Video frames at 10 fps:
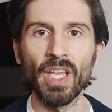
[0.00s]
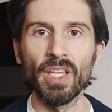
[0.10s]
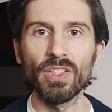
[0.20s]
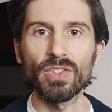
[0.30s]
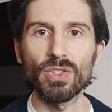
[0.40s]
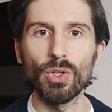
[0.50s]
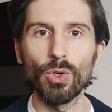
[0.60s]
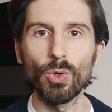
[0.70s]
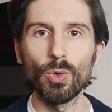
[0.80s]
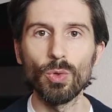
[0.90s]

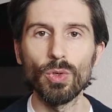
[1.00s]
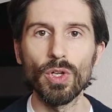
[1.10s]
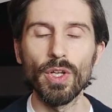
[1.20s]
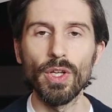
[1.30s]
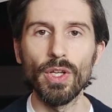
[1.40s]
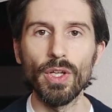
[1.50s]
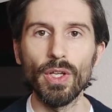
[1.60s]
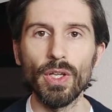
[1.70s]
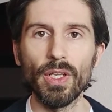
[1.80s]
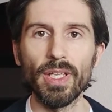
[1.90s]
So
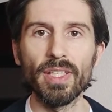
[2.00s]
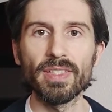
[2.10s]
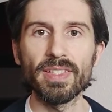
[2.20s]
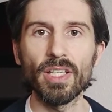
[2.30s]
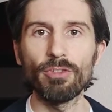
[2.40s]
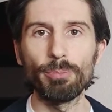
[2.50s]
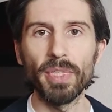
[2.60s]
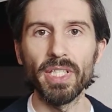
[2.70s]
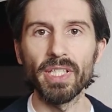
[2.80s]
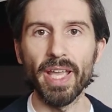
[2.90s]
instead of
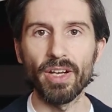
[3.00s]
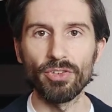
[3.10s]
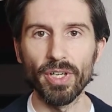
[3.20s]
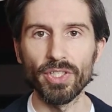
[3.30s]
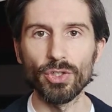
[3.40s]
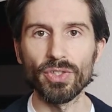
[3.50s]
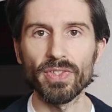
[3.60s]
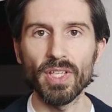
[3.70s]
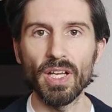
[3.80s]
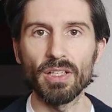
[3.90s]
being angry at
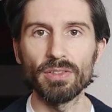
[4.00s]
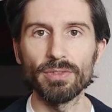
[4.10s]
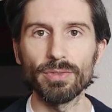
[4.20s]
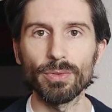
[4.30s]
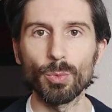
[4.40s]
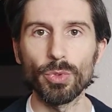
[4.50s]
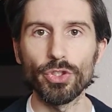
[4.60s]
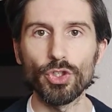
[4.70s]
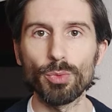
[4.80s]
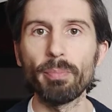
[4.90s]
yourself,
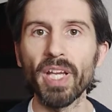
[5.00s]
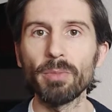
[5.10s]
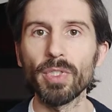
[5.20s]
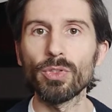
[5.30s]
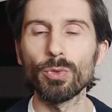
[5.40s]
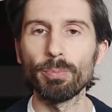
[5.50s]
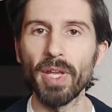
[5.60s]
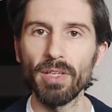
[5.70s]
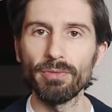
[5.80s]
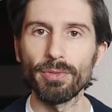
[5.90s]
which might be too
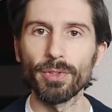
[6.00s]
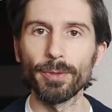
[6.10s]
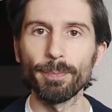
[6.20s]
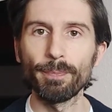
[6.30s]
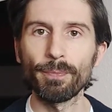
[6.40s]
painful,